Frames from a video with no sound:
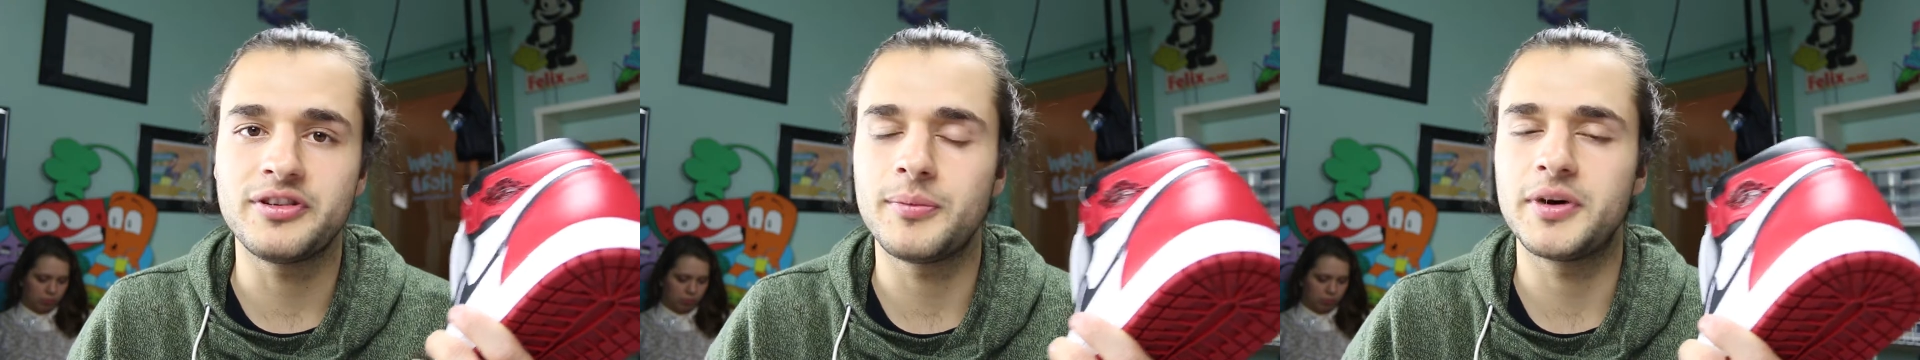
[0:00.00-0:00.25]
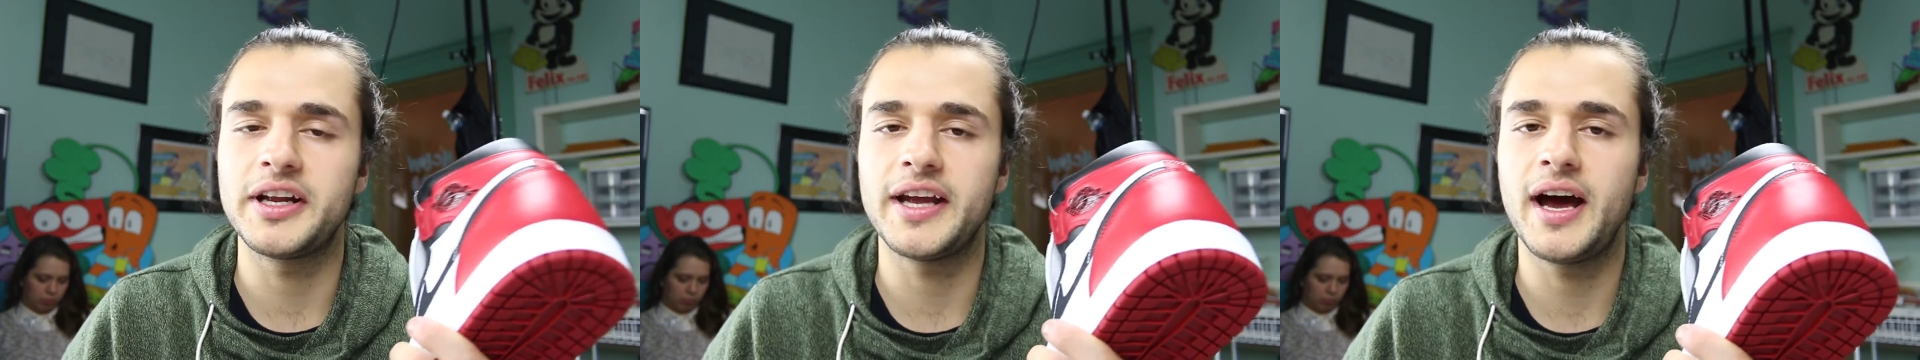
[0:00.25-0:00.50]

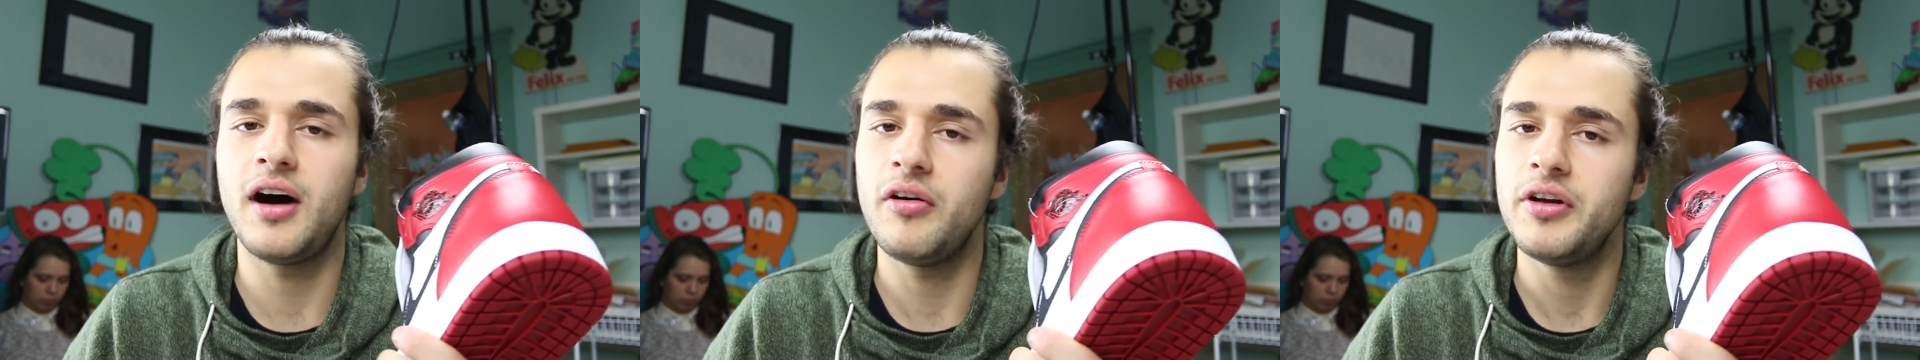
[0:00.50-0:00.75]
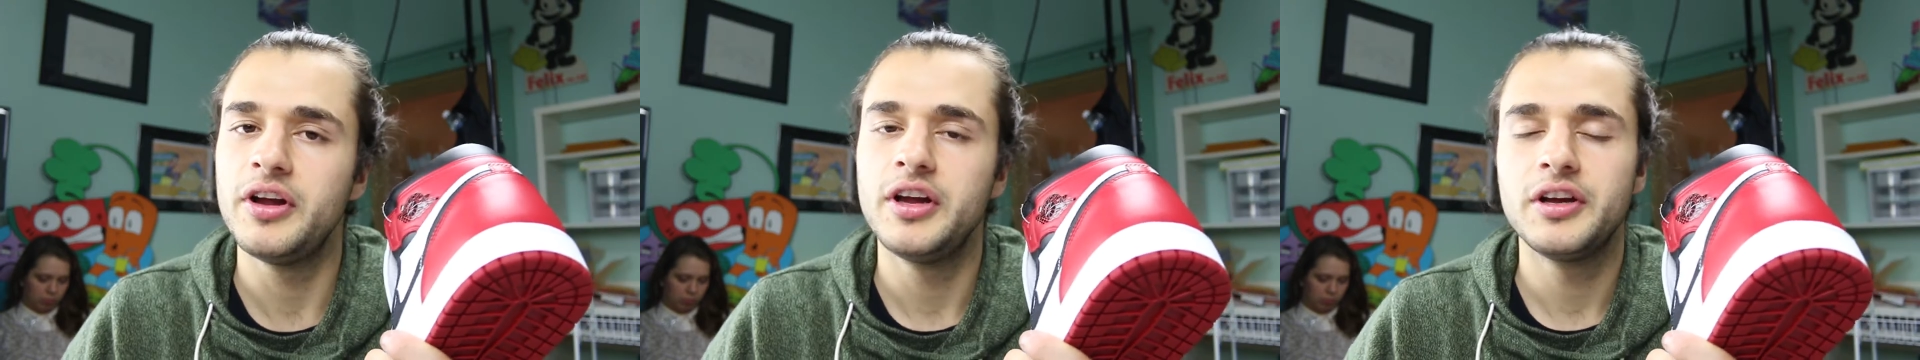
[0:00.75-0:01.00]
Speaker 1: somebody
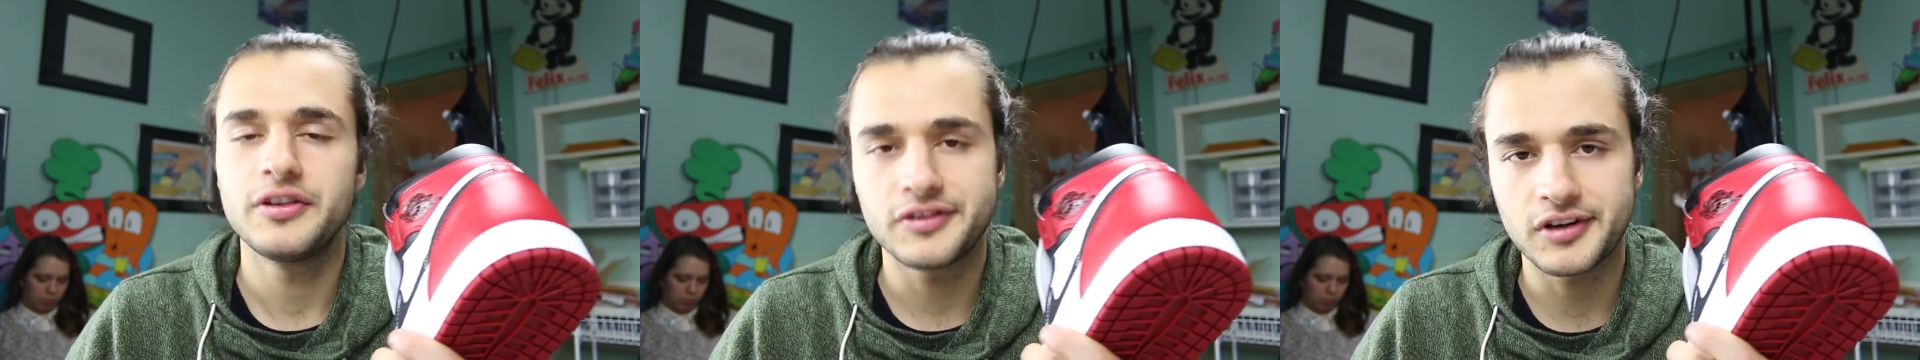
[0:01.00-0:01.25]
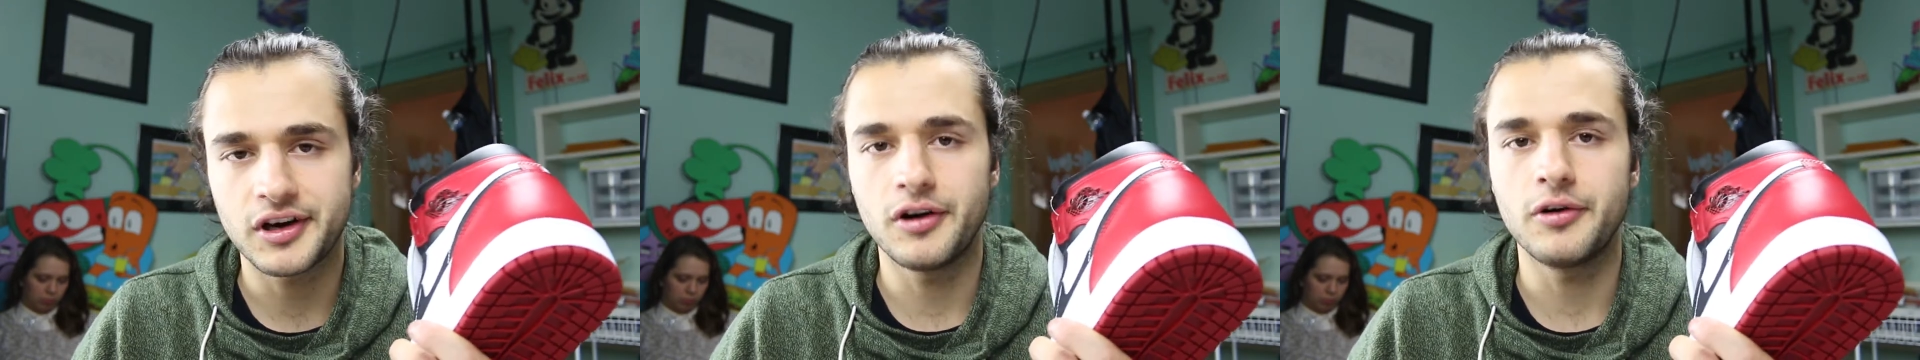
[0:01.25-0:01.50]
out.
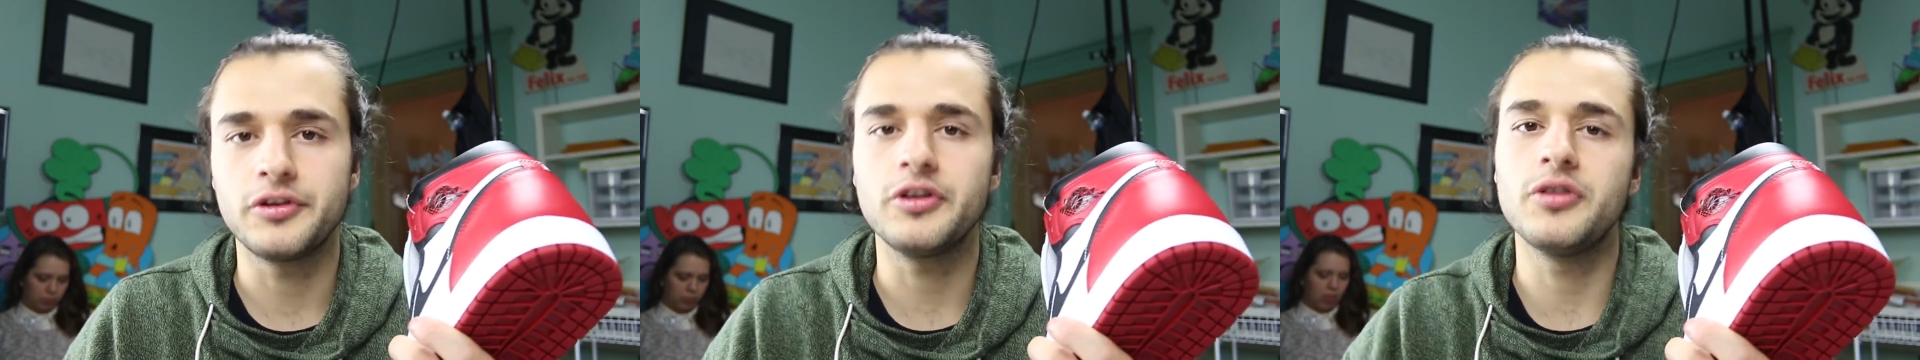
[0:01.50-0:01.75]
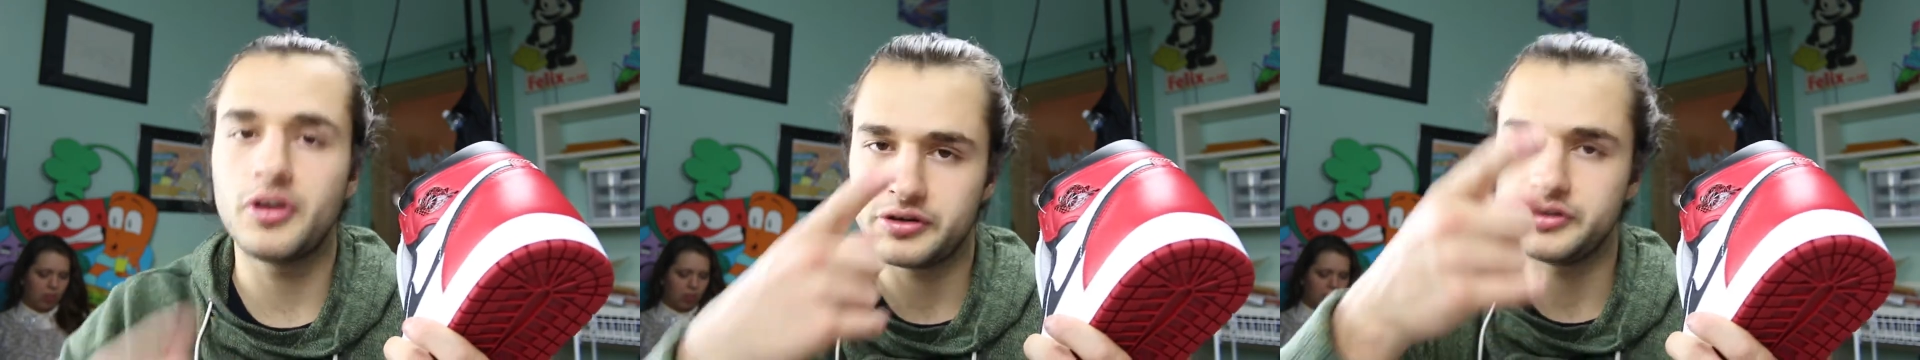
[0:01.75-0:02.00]
So you
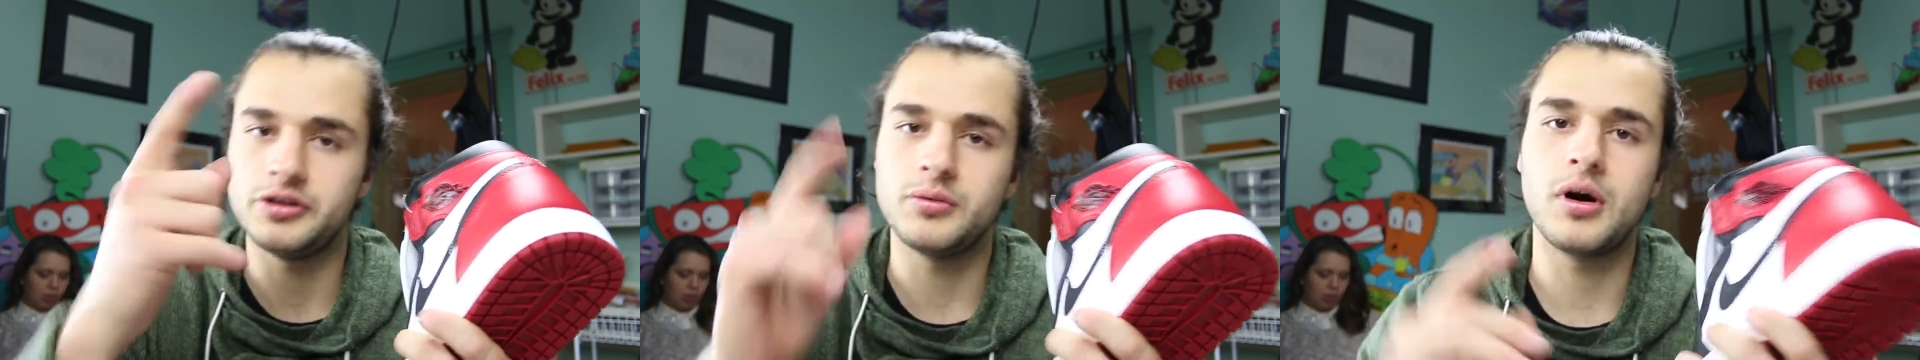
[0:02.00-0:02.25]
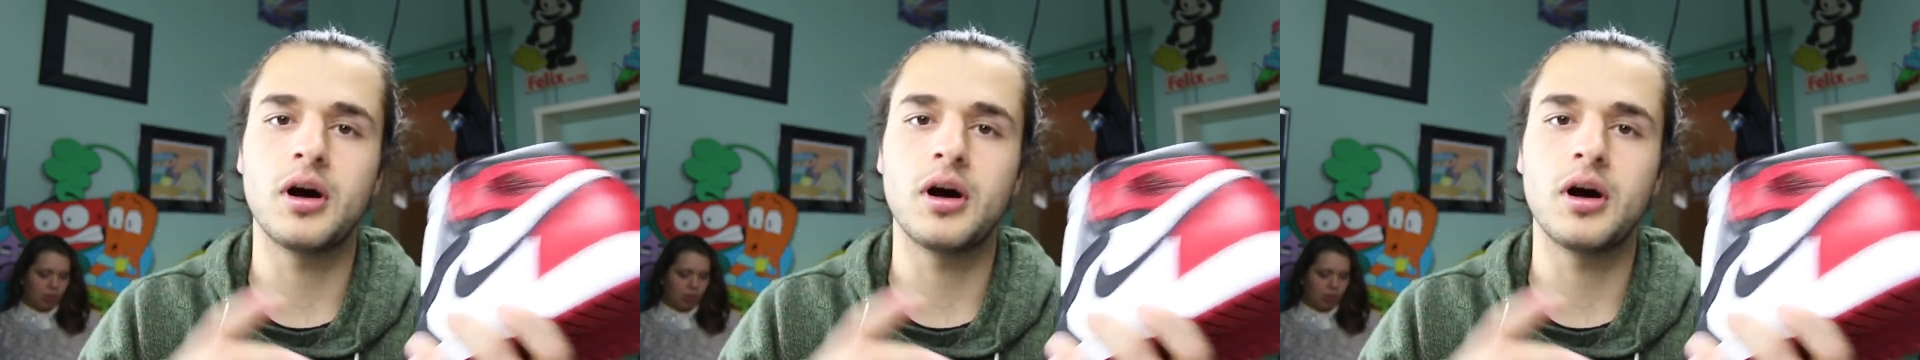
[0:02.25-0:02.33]
know who you